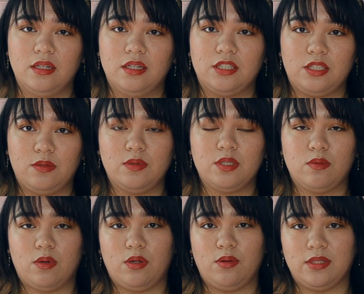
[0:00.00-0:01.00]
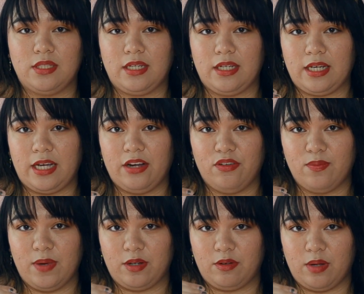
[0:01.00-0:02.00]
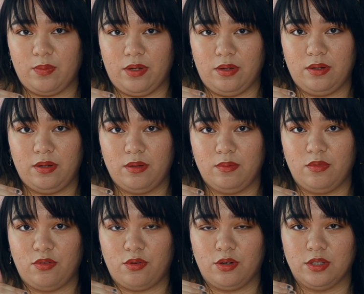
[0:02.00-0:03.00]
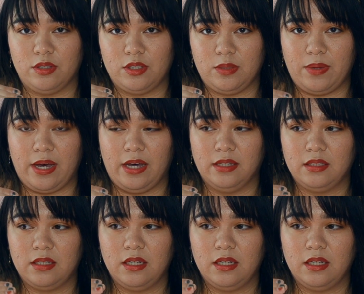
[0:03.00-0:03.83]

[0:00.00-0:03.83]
she was the one who was taking care of my grandma before she passed.